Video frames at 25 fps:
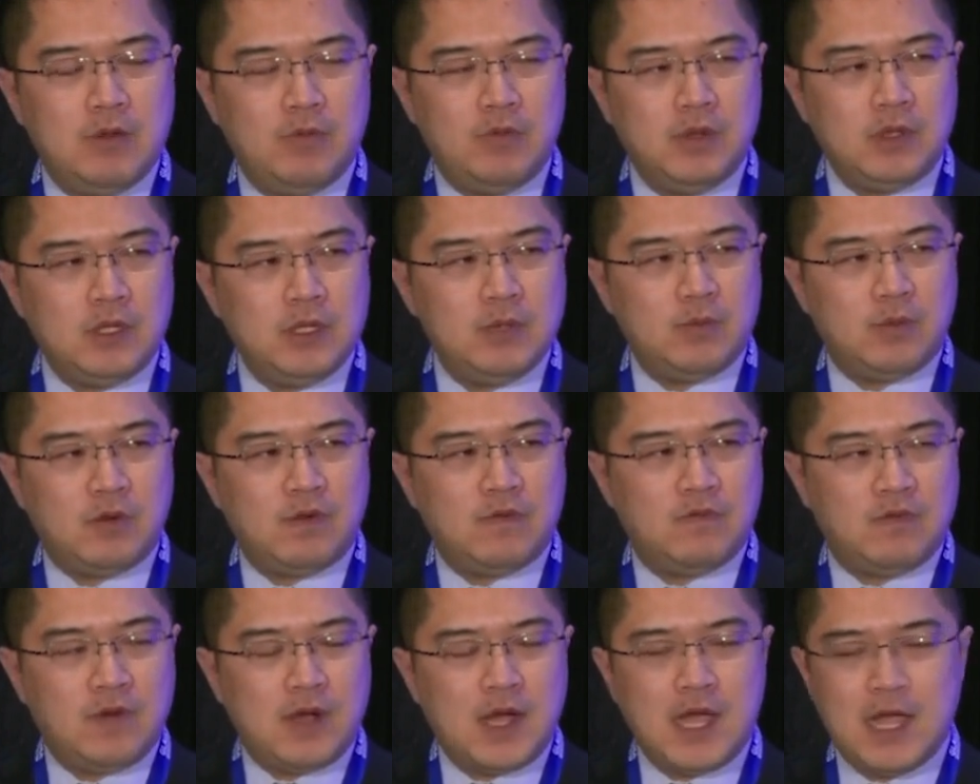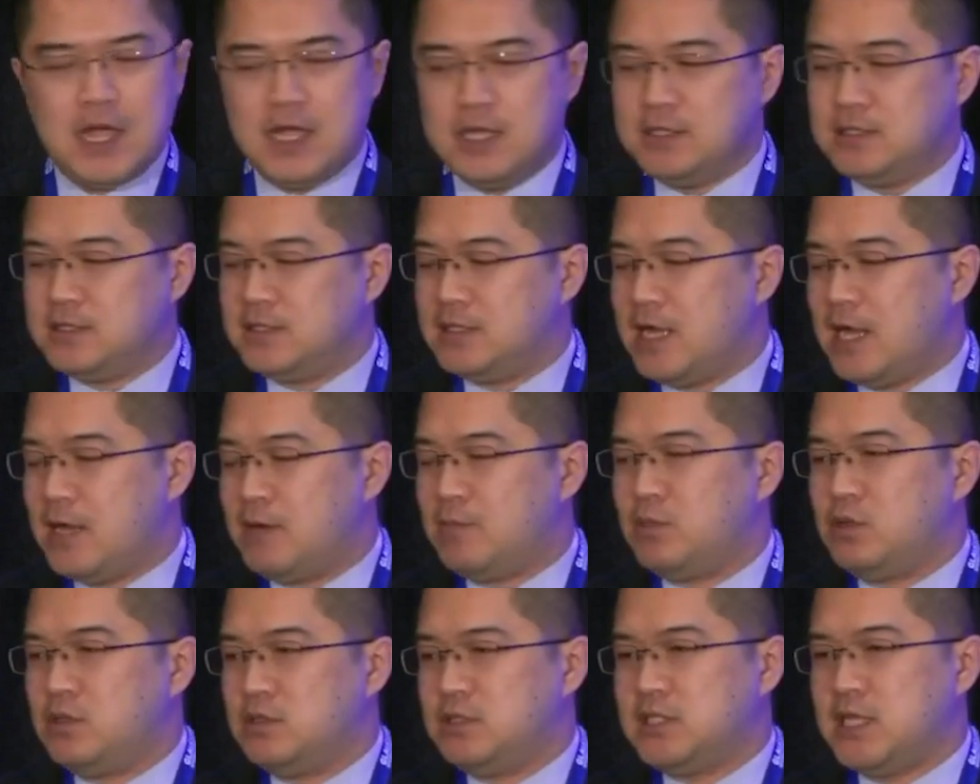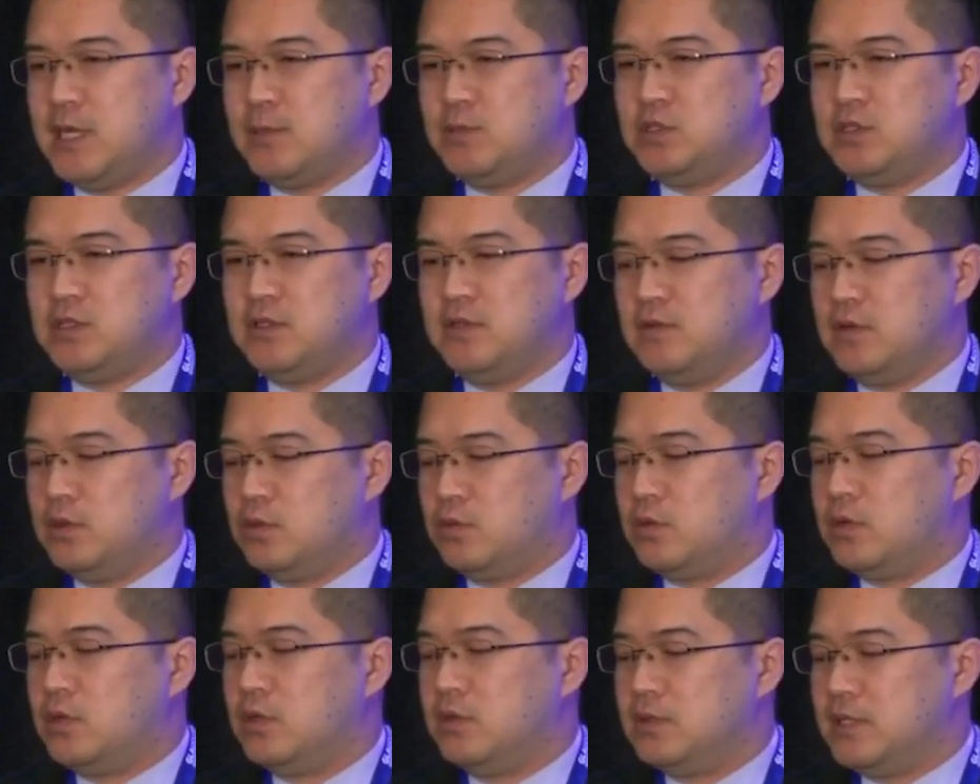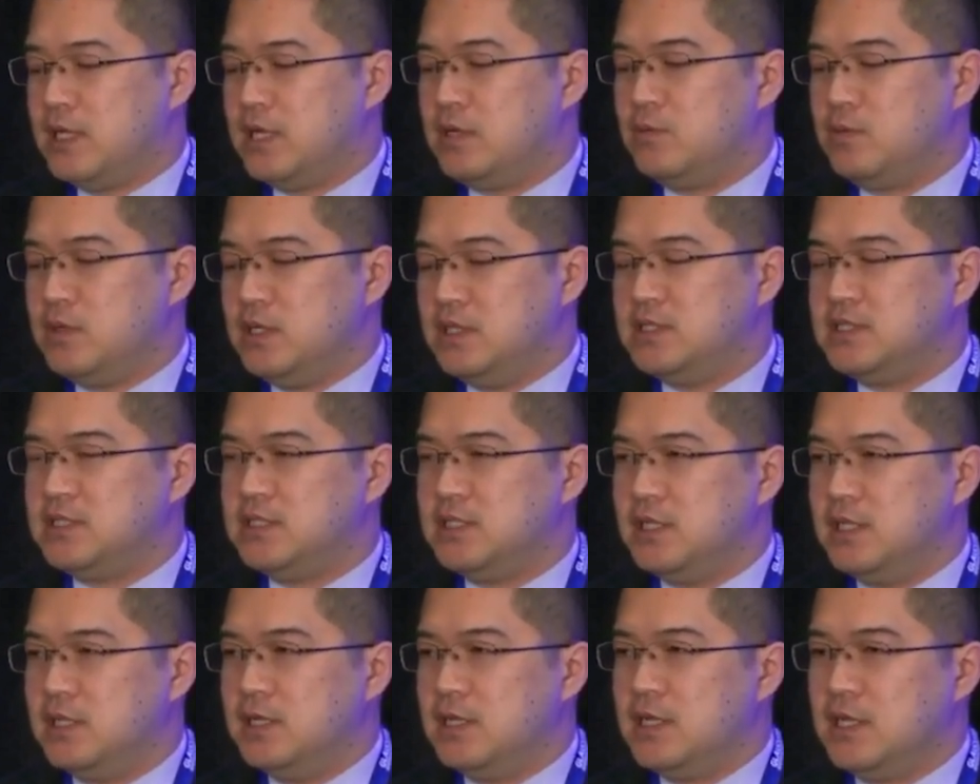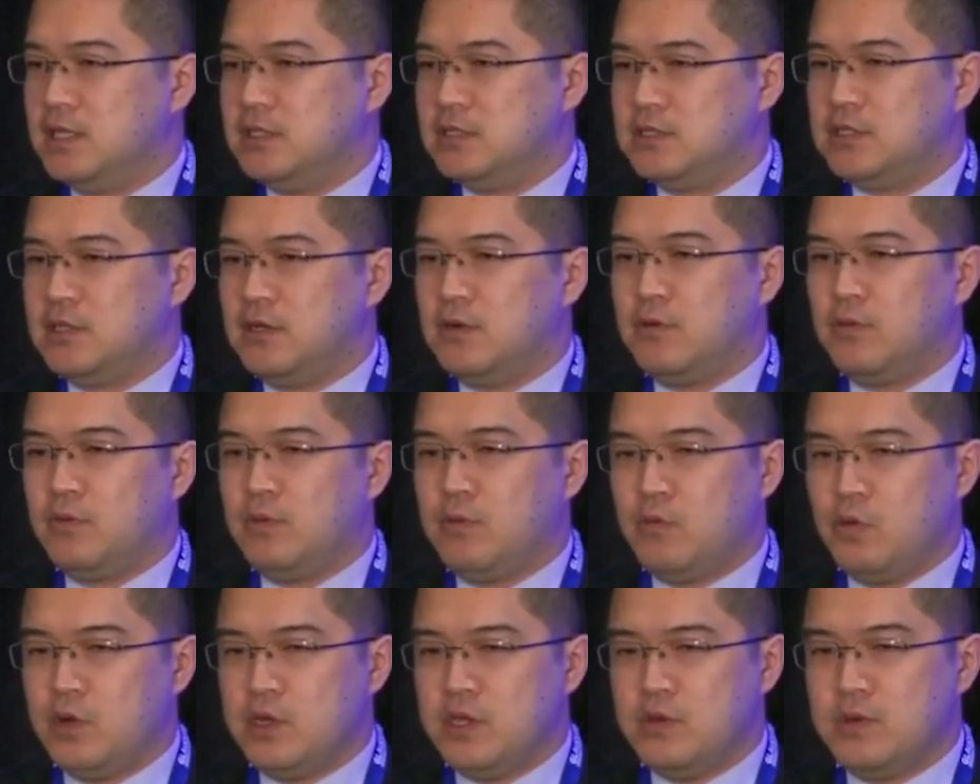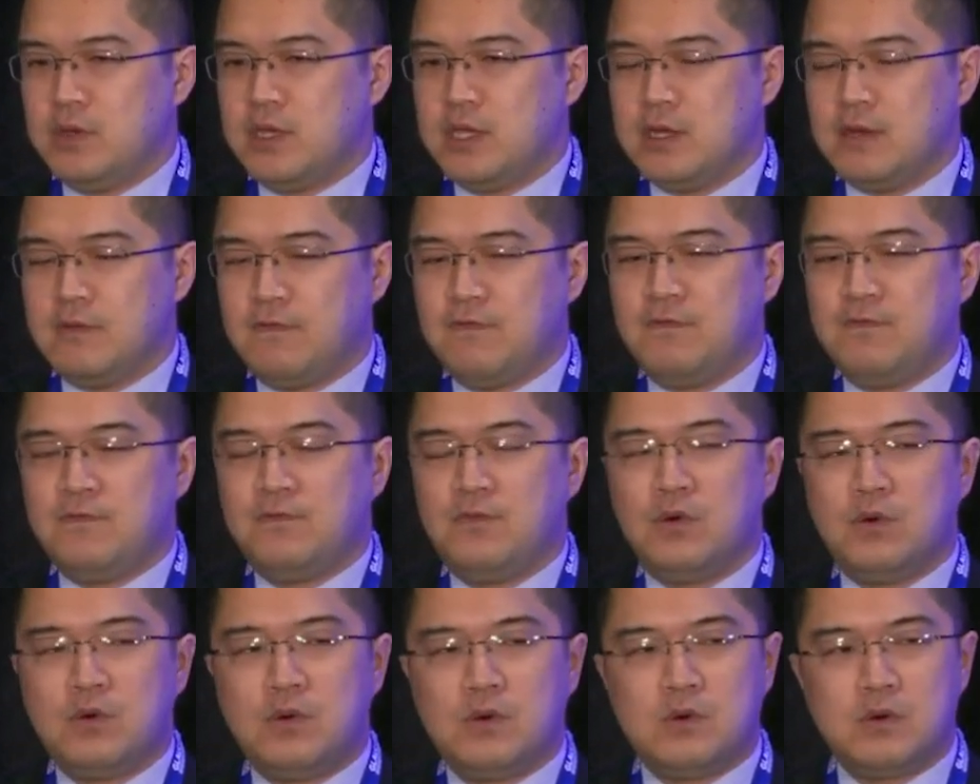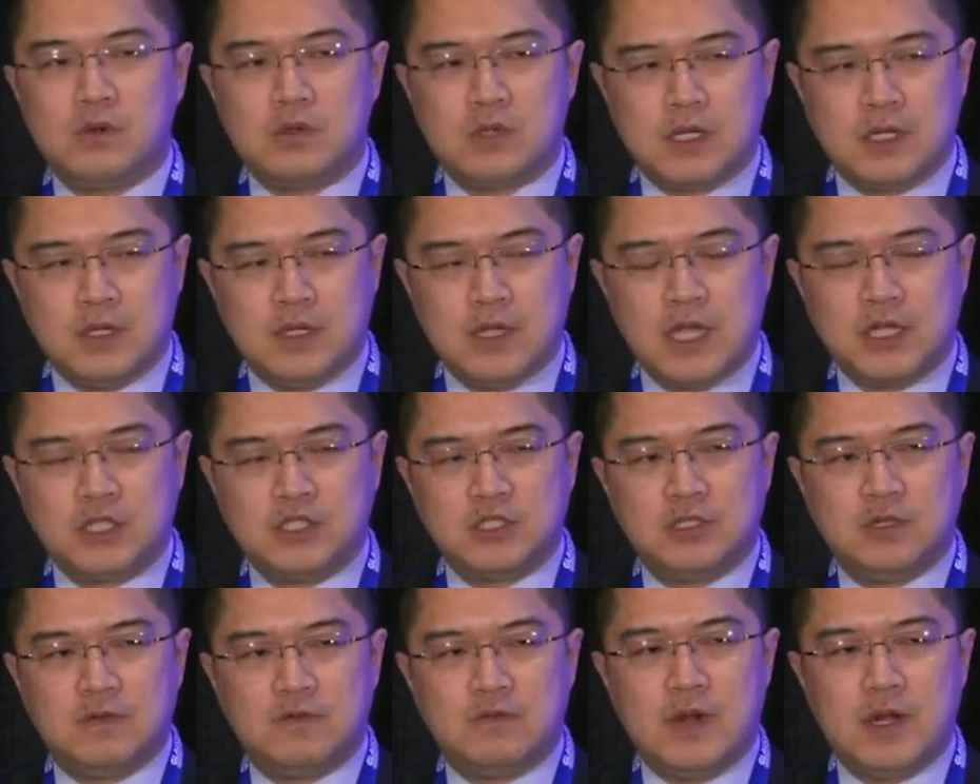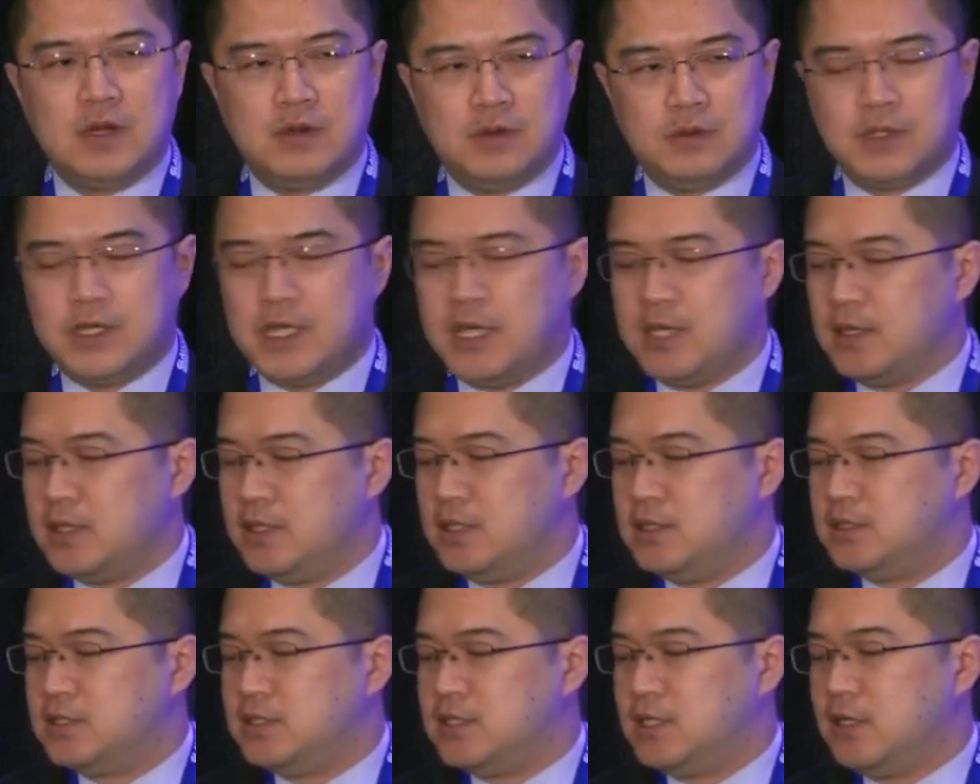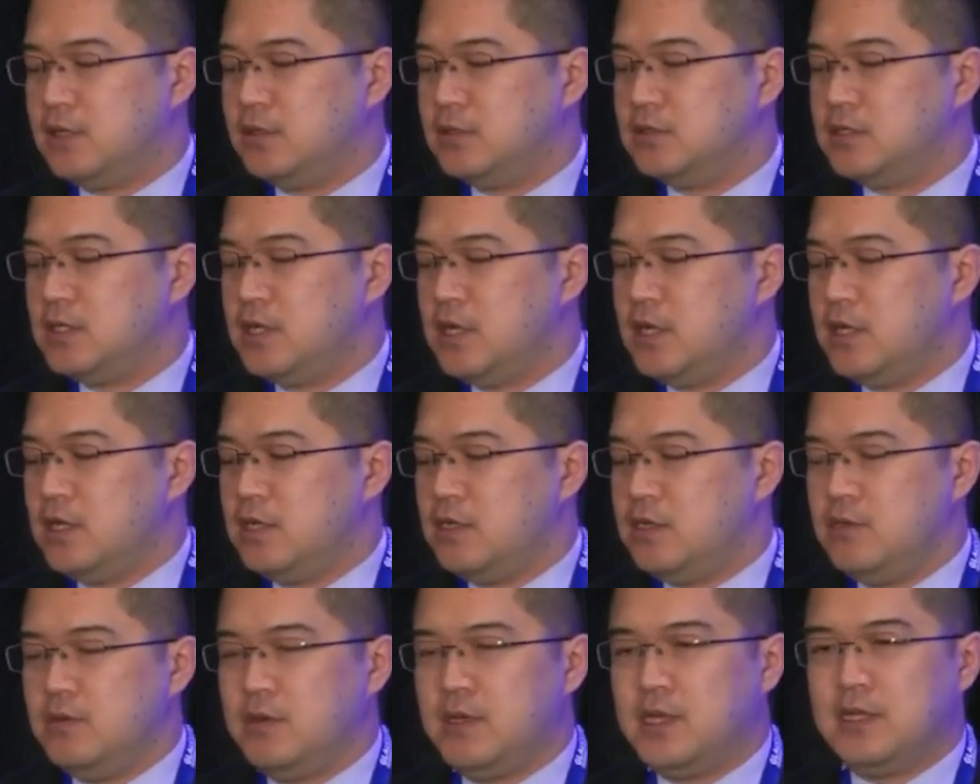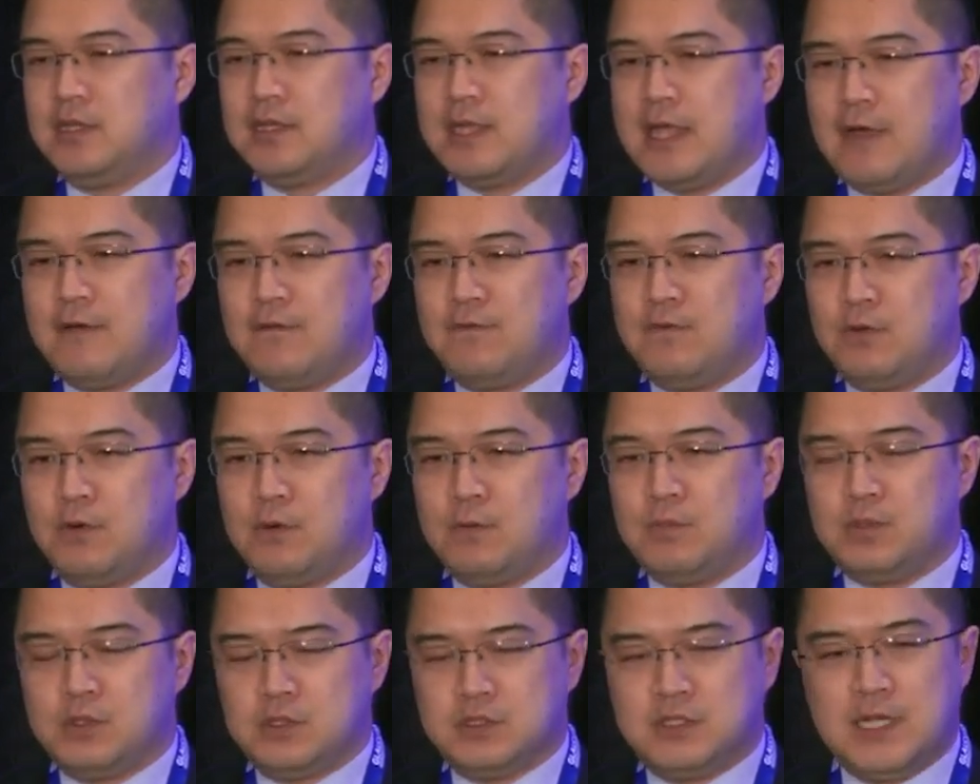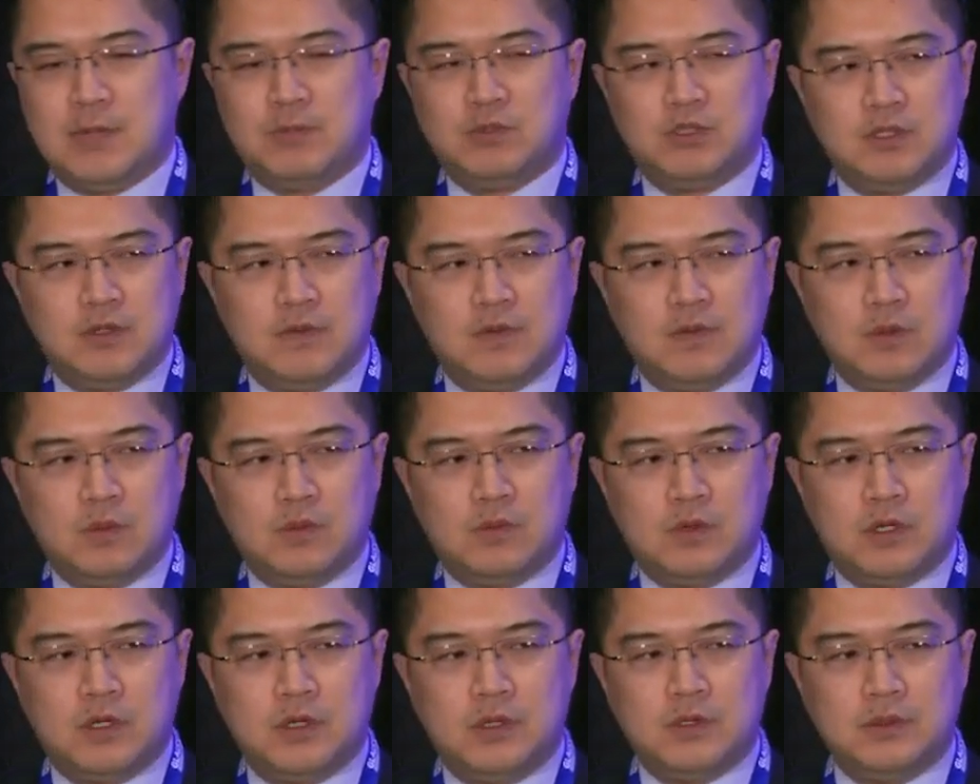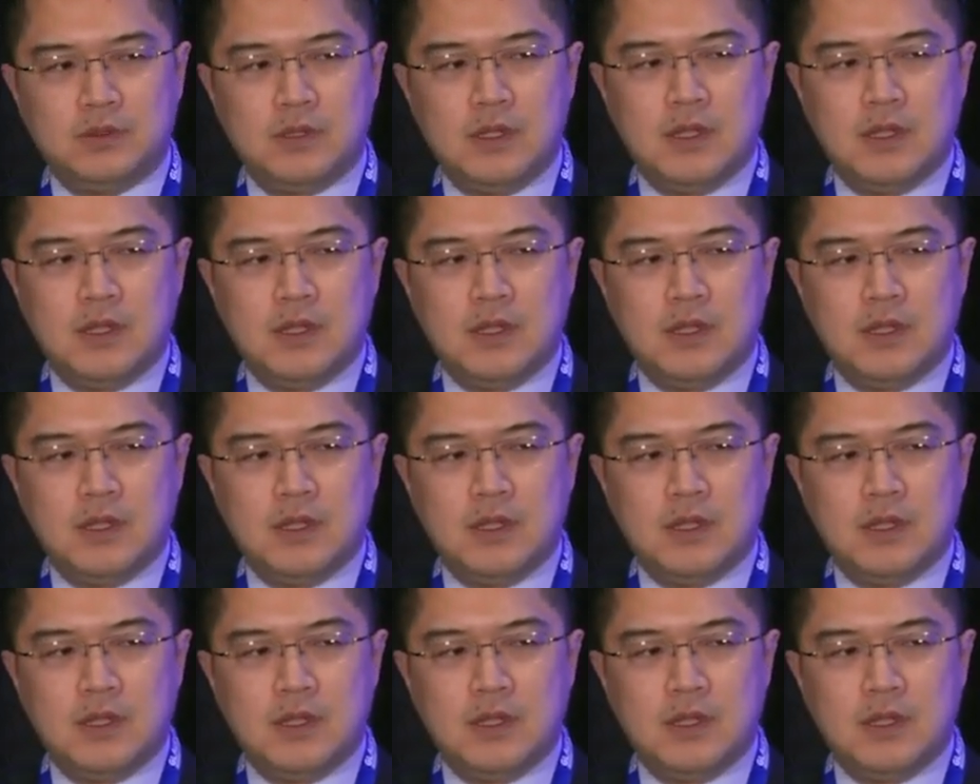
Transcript: really provides that perception of the world that we see. And so when you get a full collection of retinal ganglion cells, you get that full perception of the world.